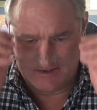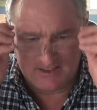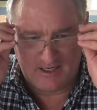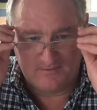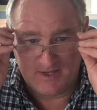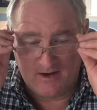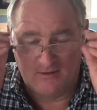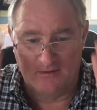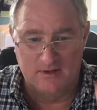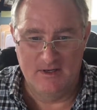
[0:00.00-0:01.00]
typed
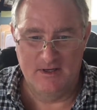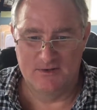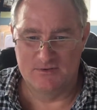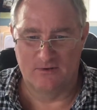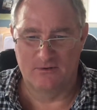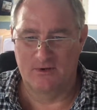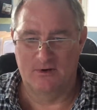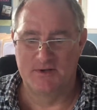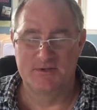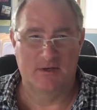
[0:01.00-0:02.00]
out. So,
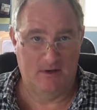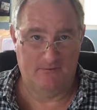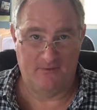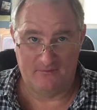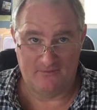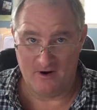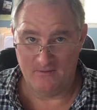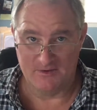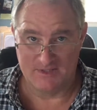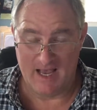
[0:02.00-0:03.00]
I said a
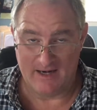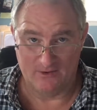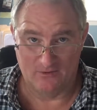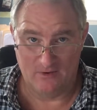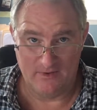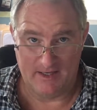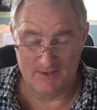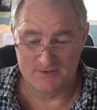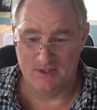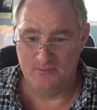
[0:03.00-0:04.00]
farmer's got to grow that
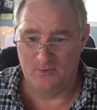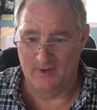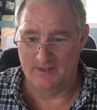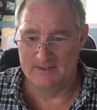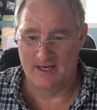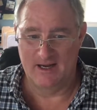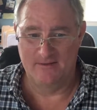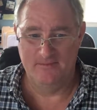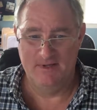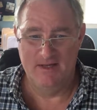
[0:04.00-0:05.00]
at some point in
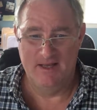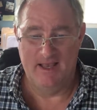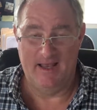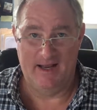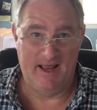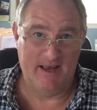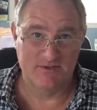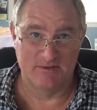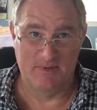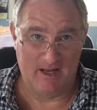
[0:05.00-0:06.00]
time, and it
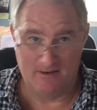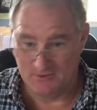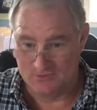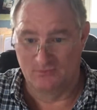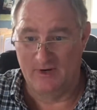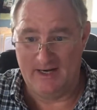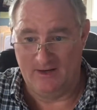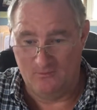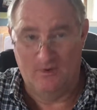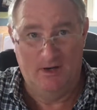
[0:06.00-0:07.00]
has to be, I'm just
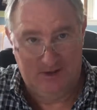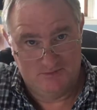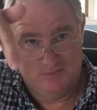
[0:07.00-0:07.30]
reading what is